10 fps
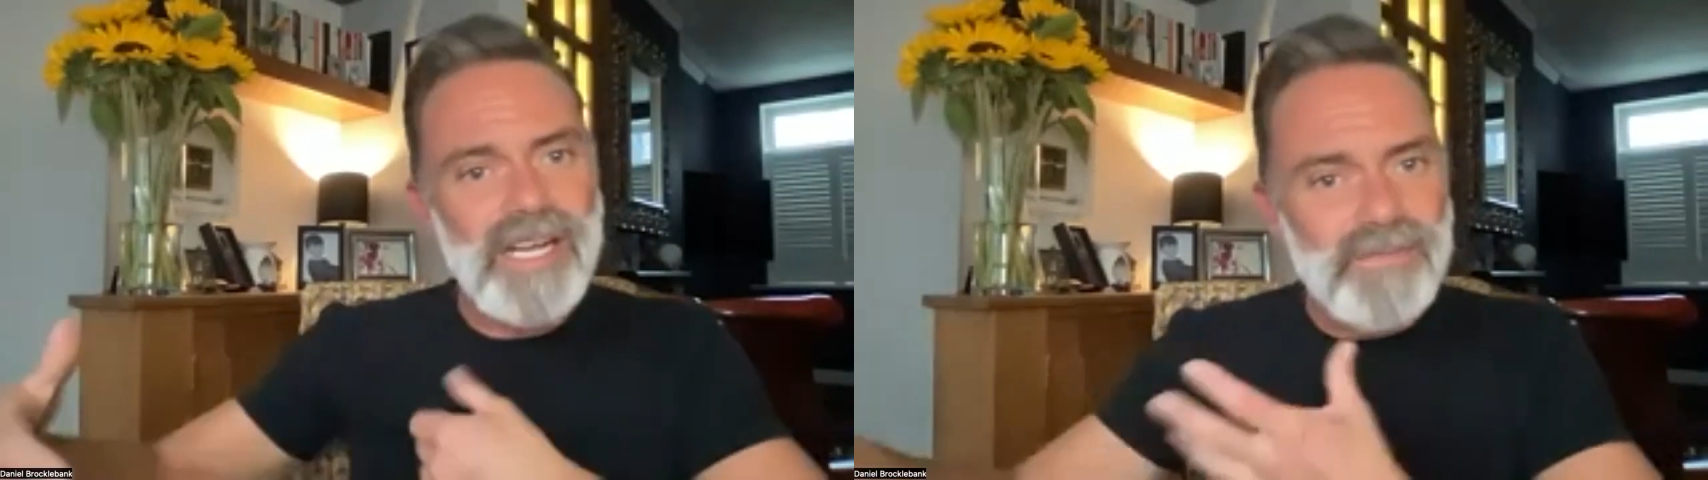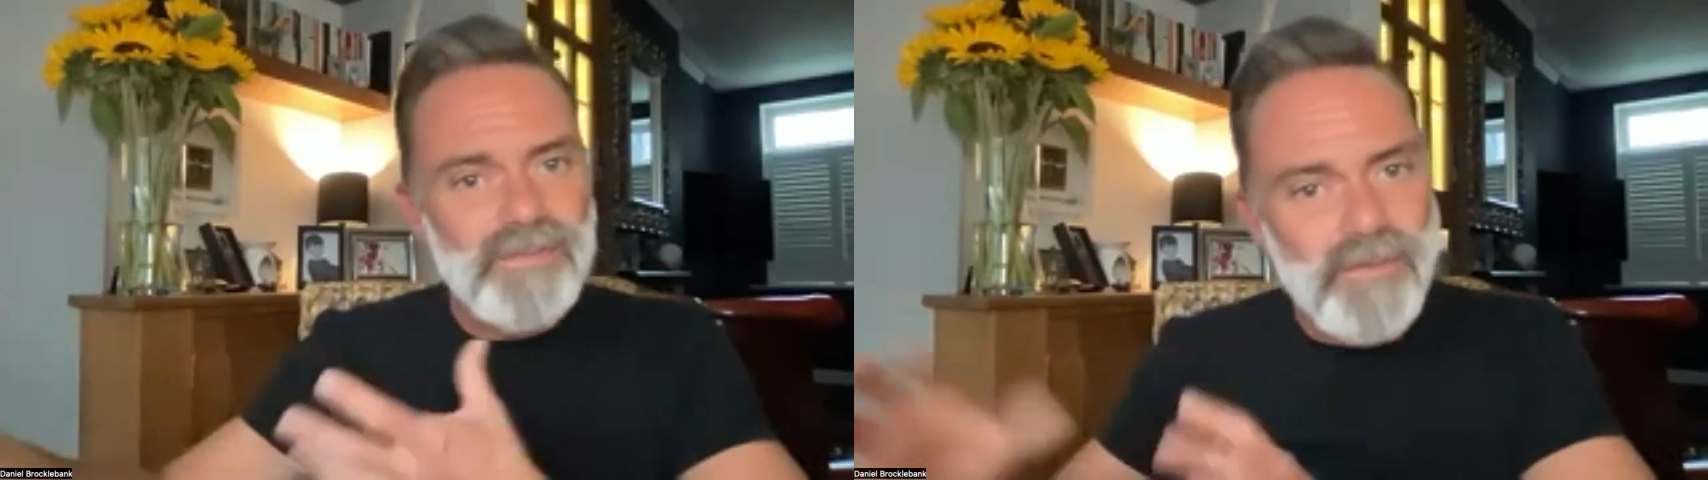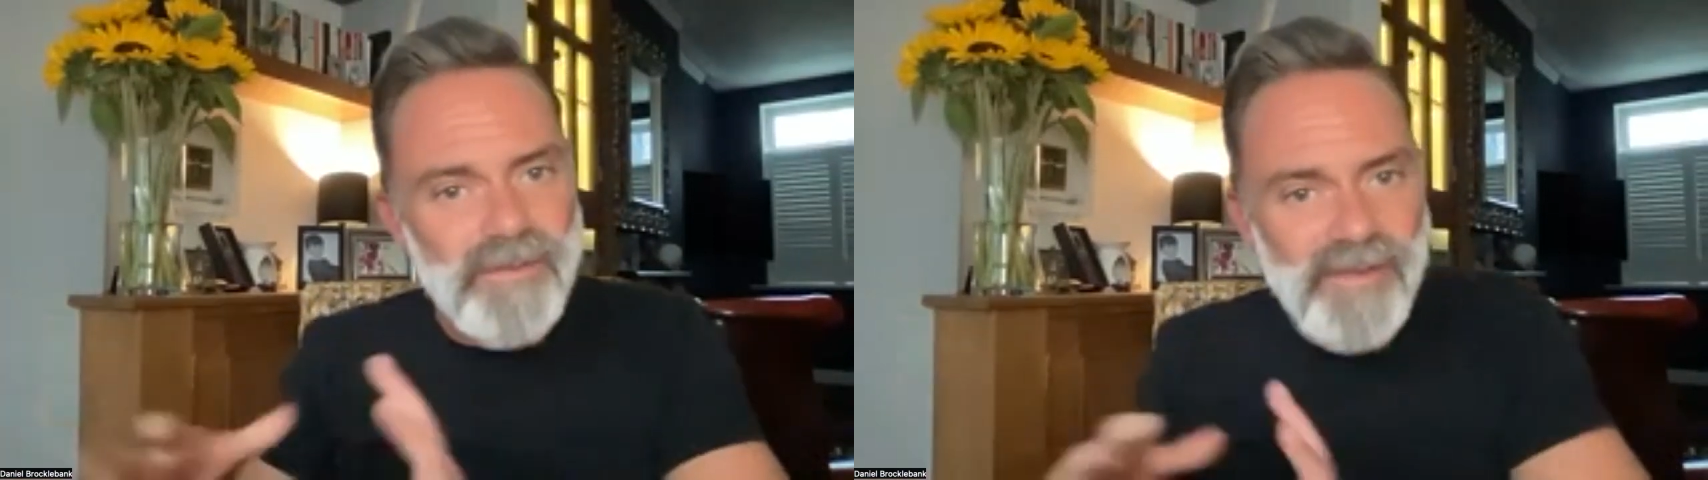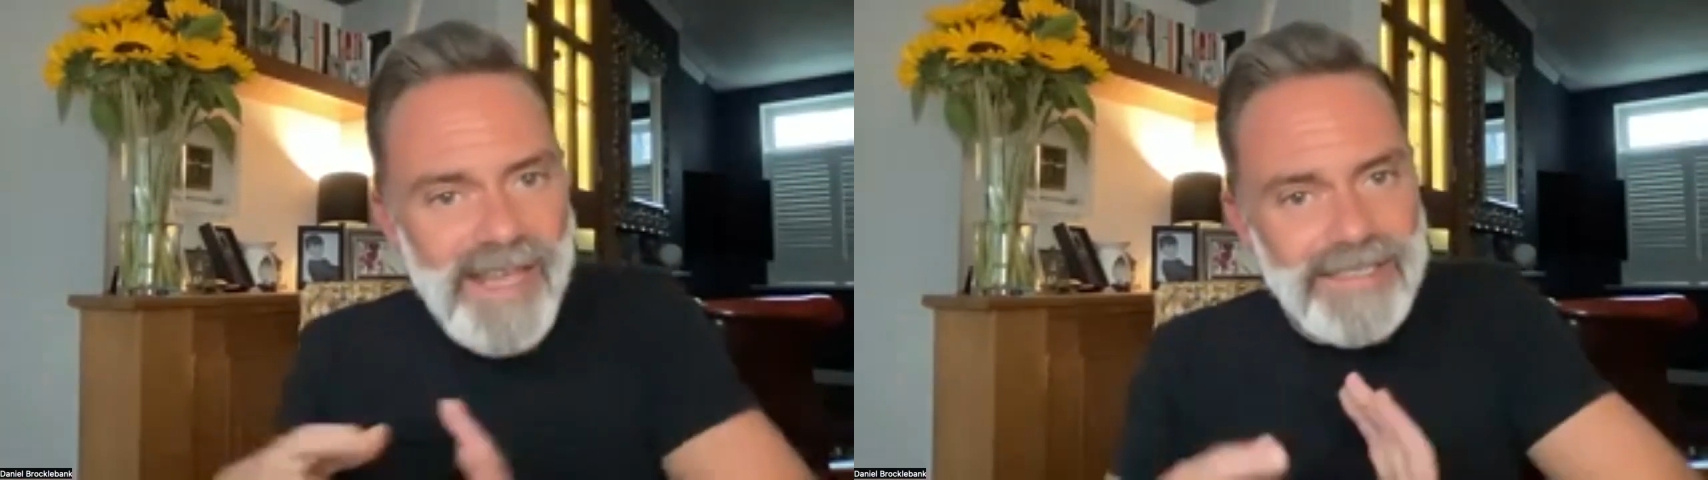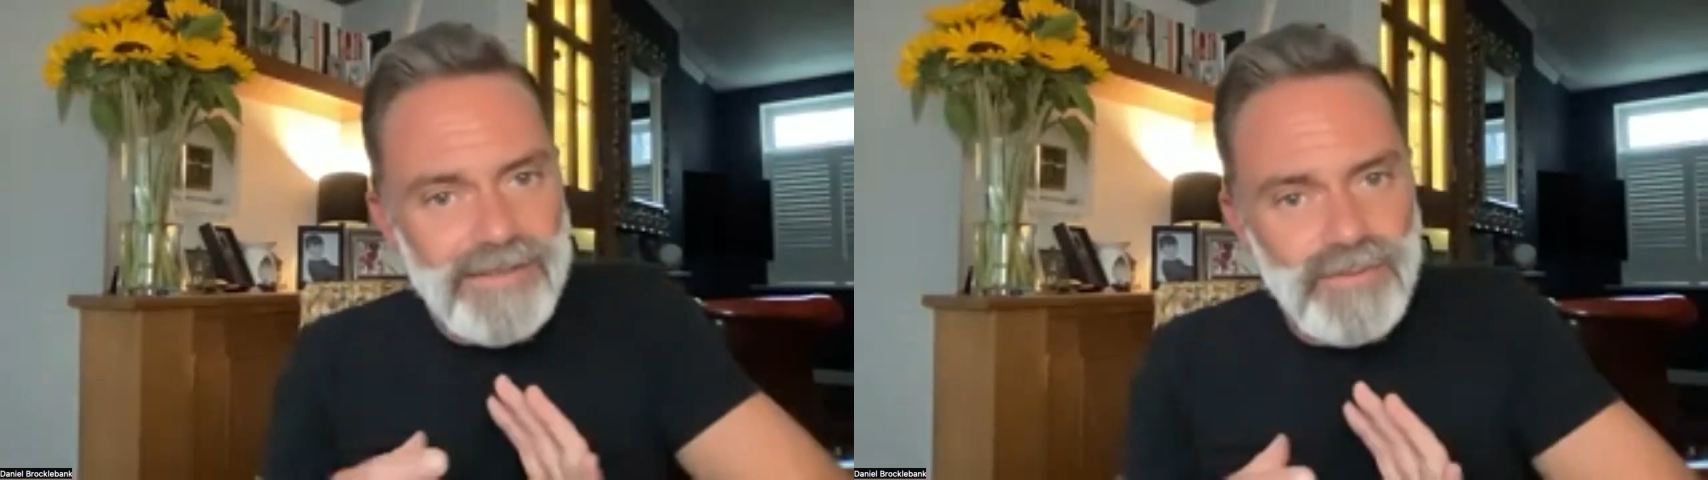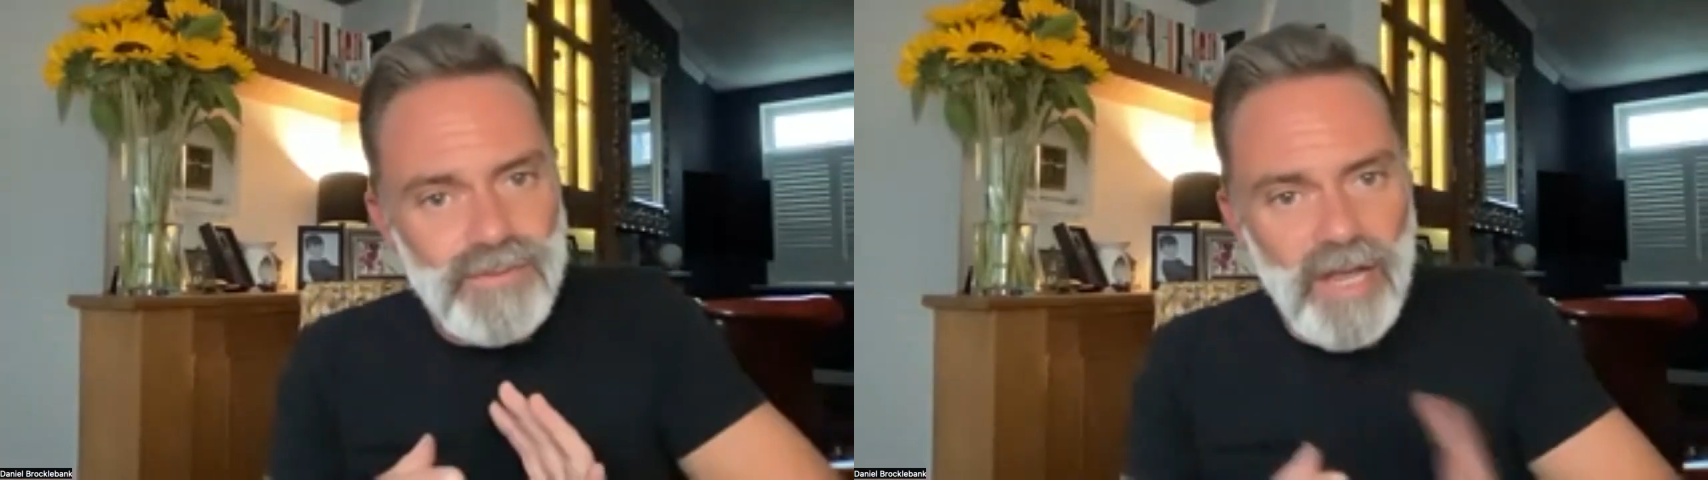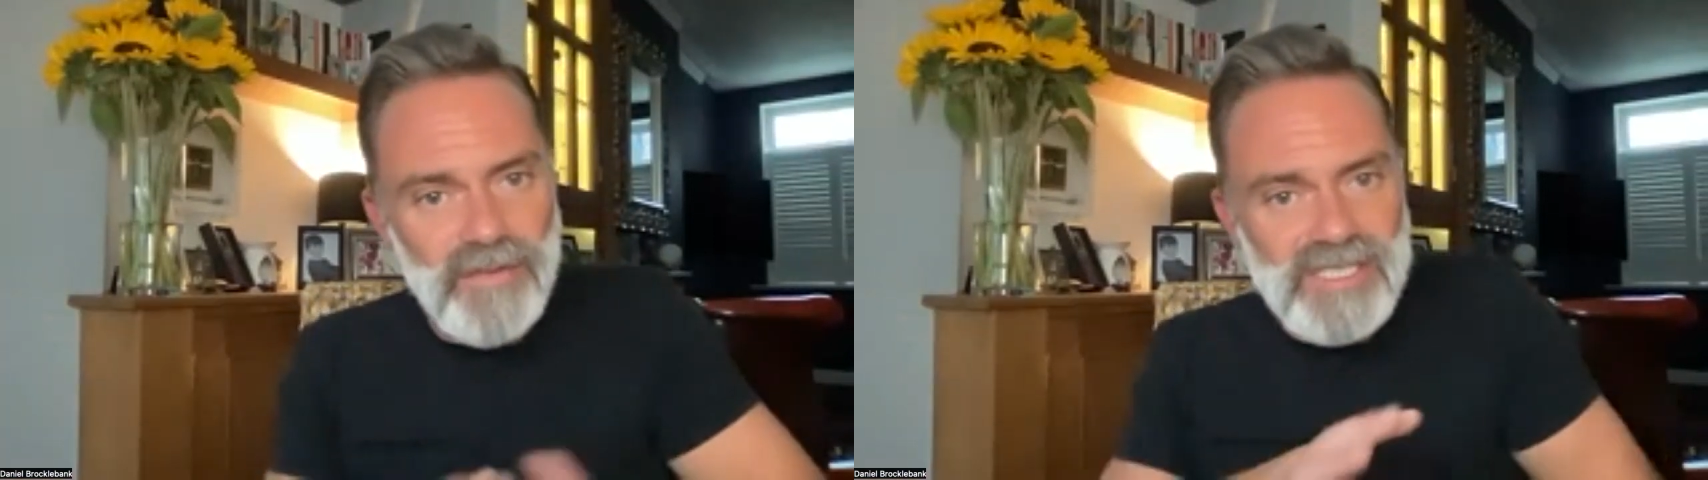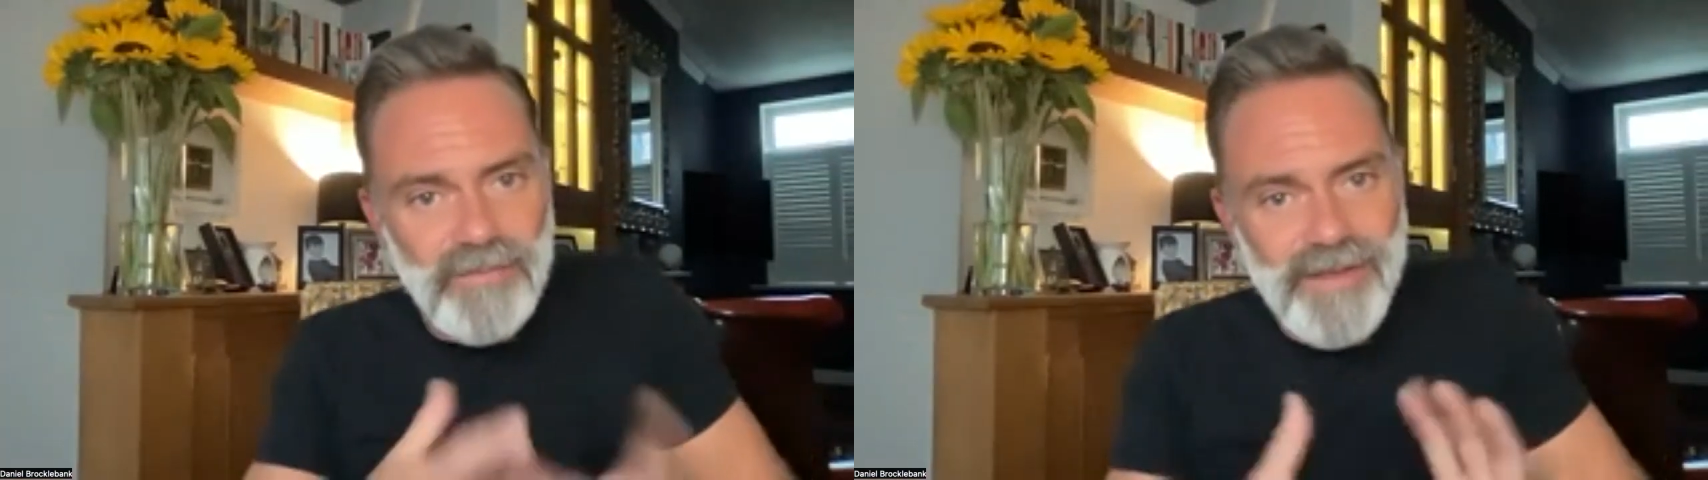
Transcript: of fit other stuff